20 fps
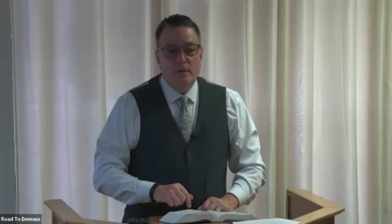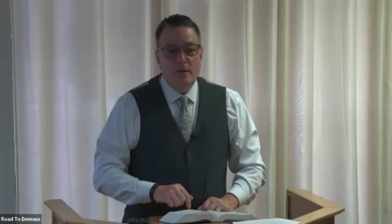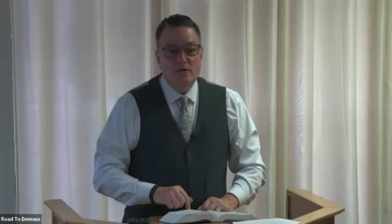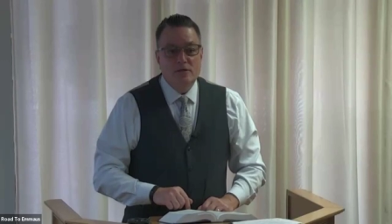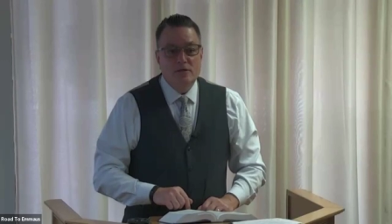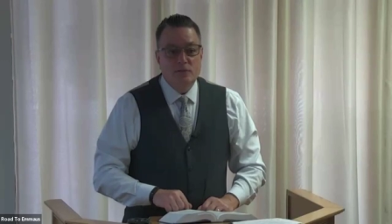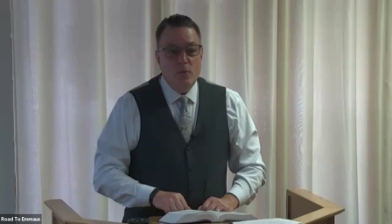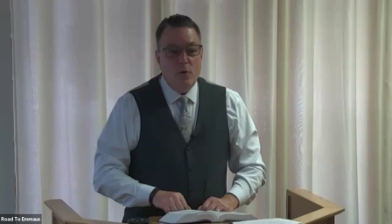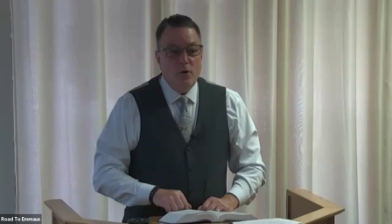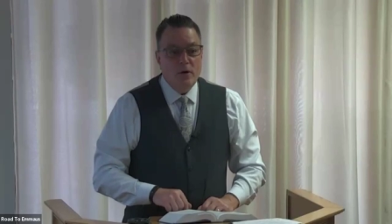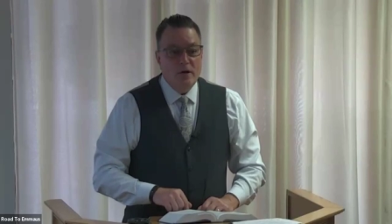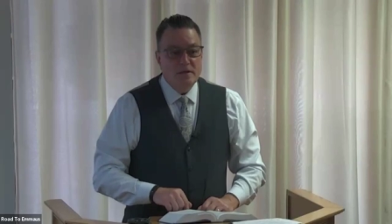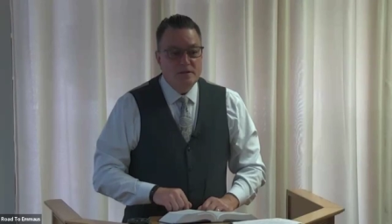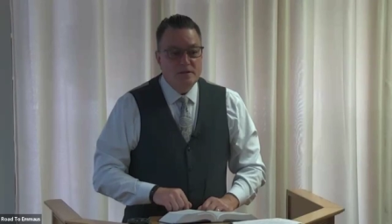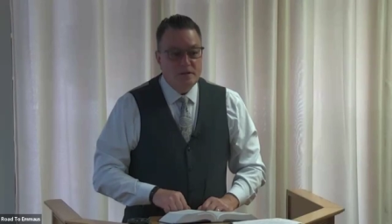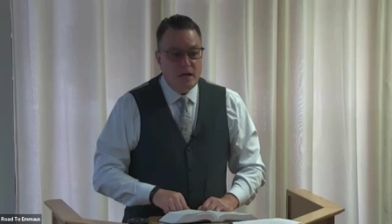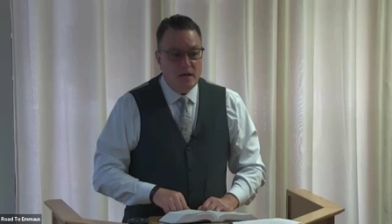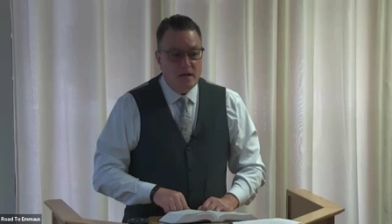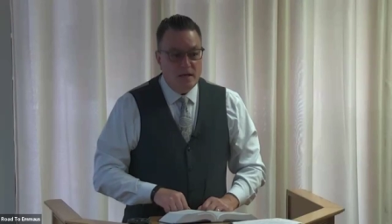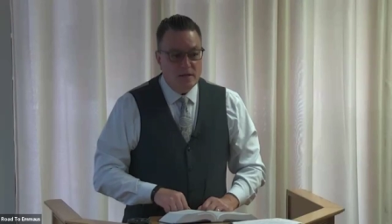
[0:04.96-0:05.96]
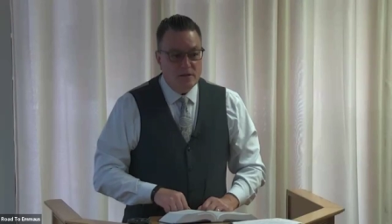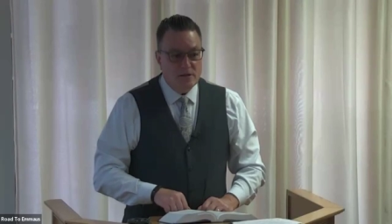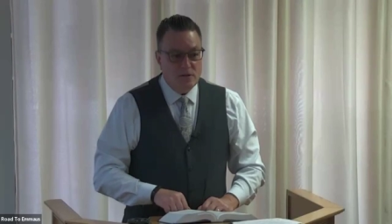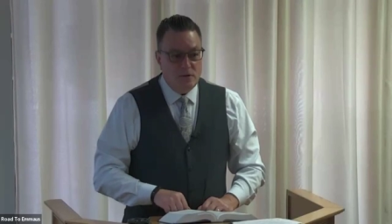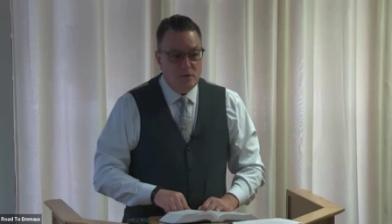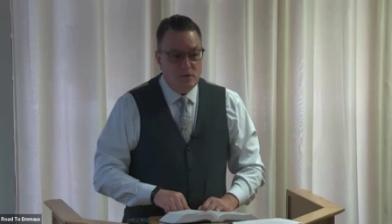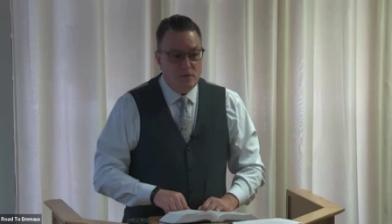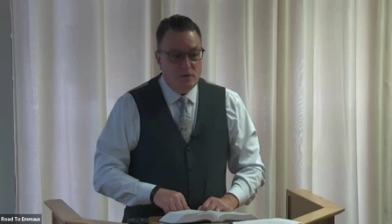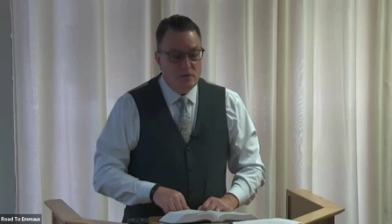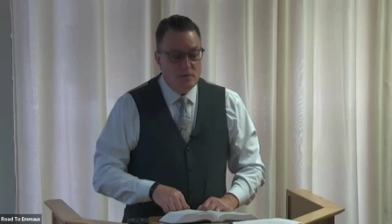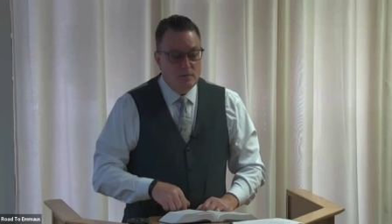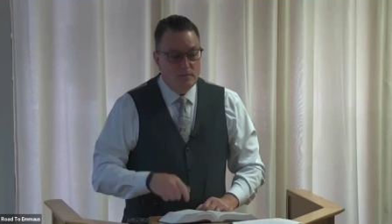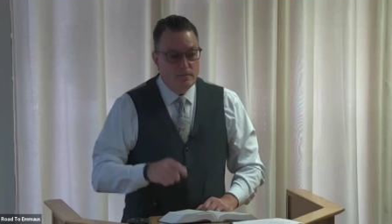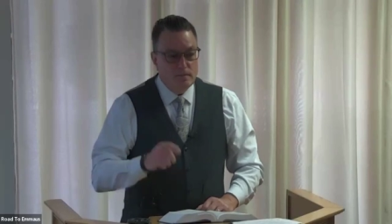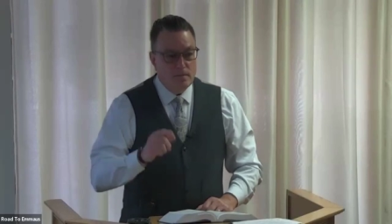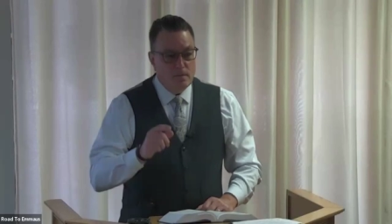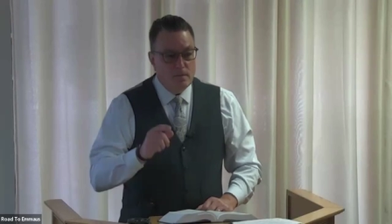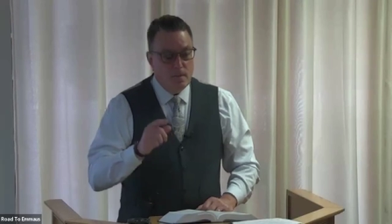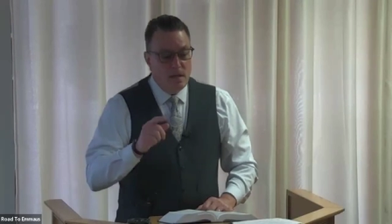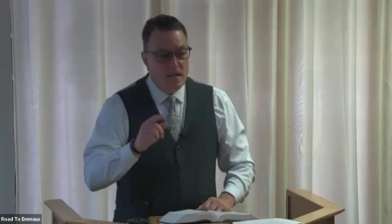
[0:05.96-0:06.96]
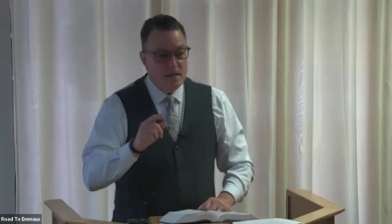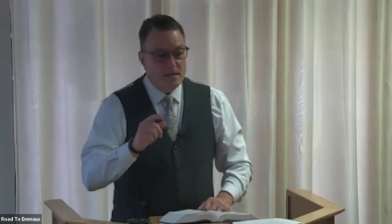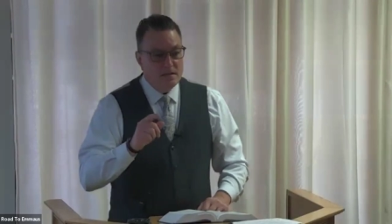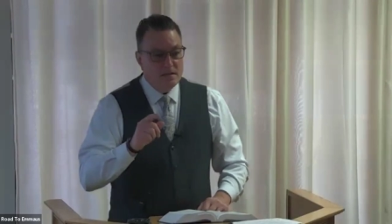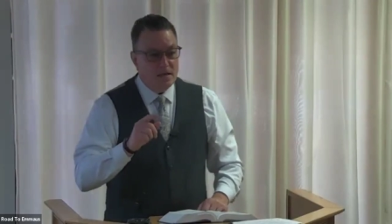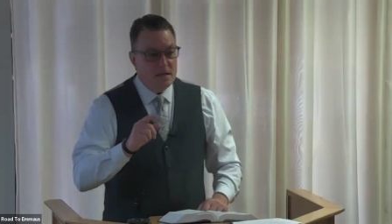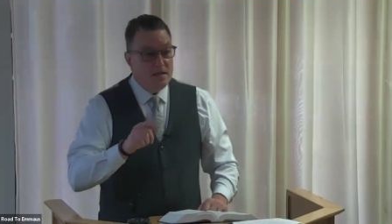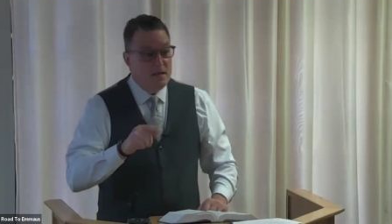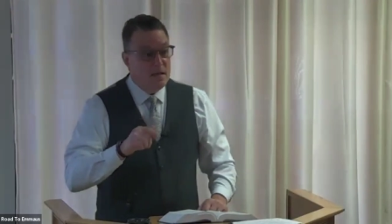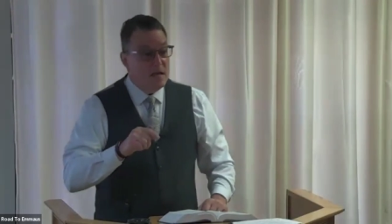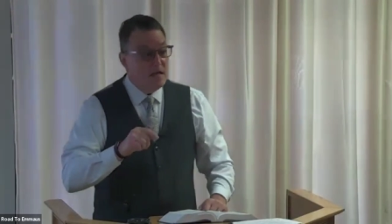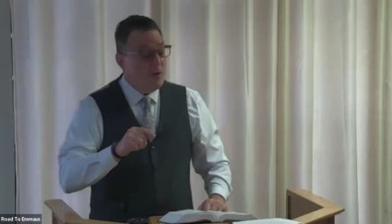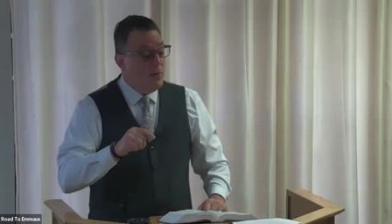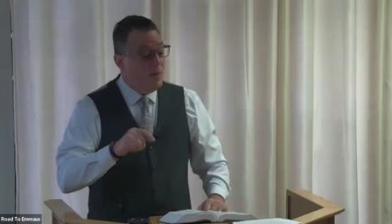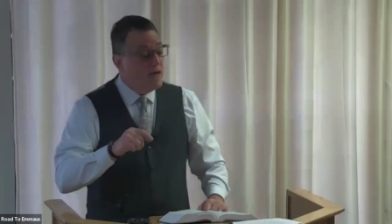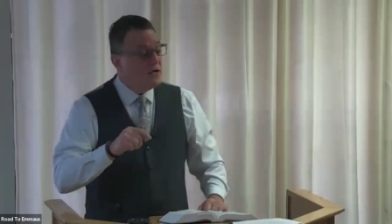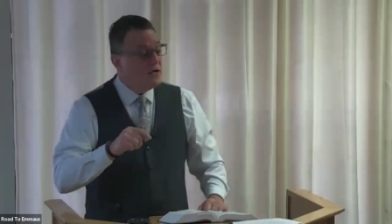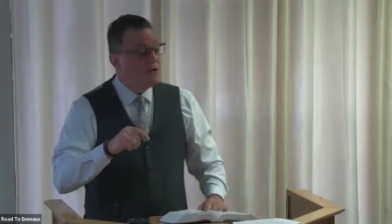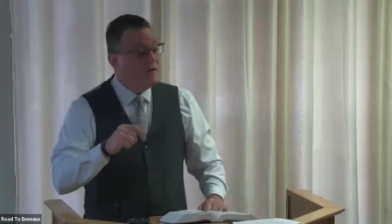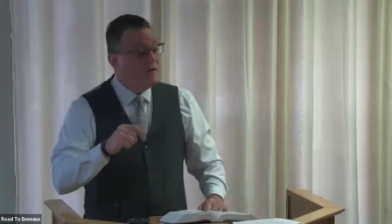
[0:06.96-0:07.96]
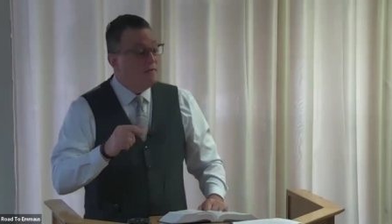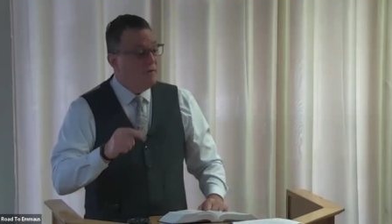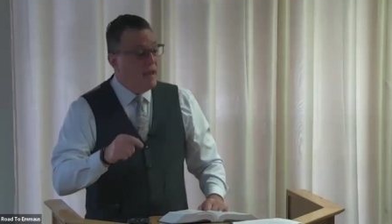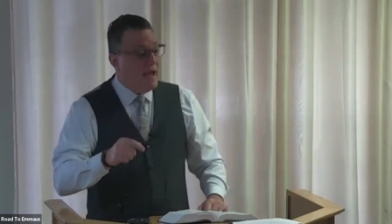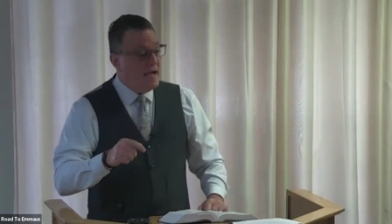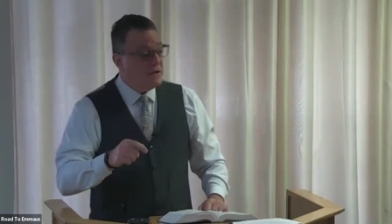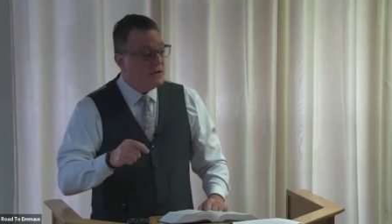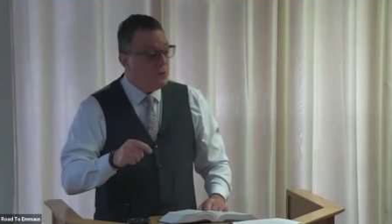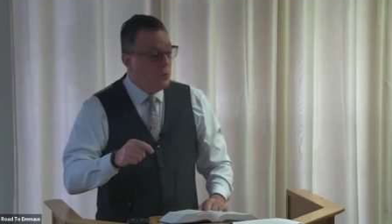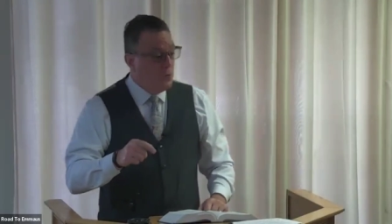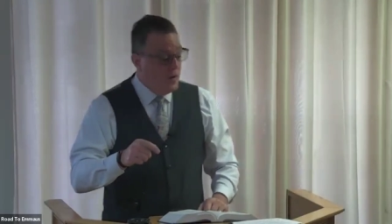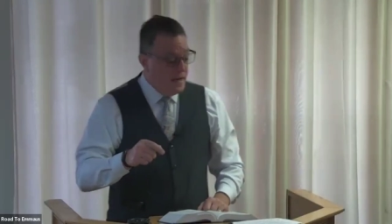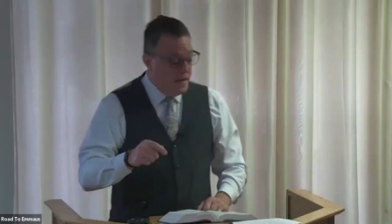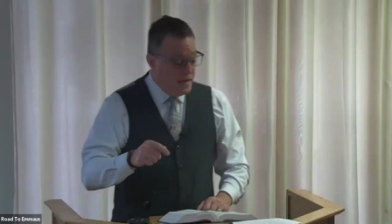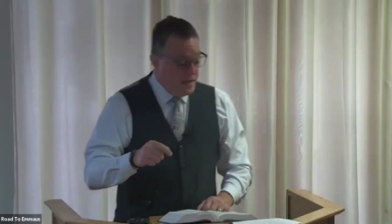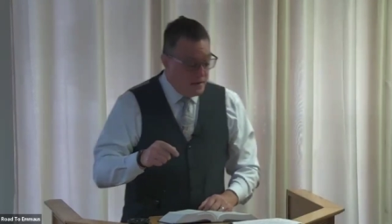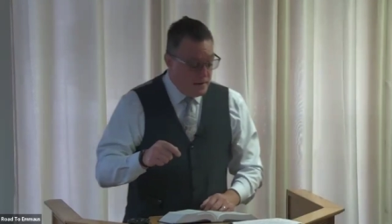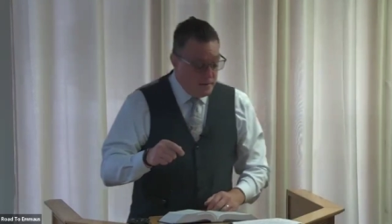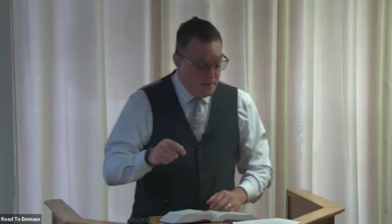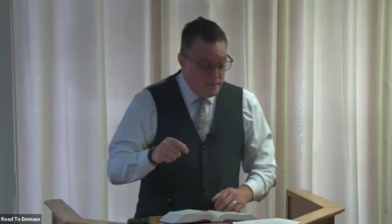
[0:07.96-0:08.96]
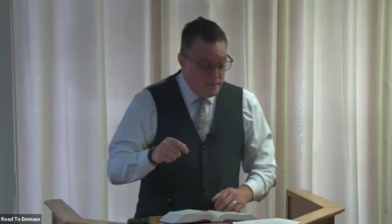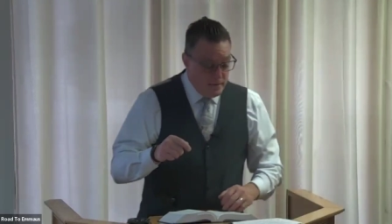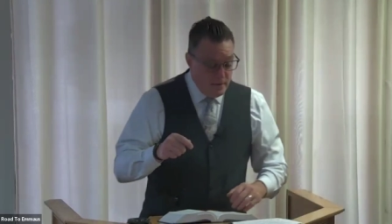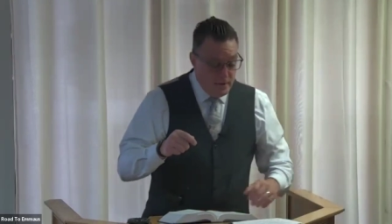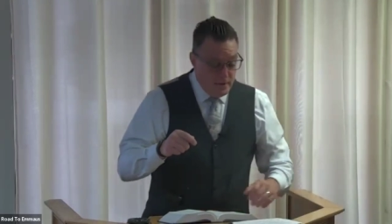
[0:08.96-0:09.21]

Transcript: this morning's Sunday school is a continuation of last week,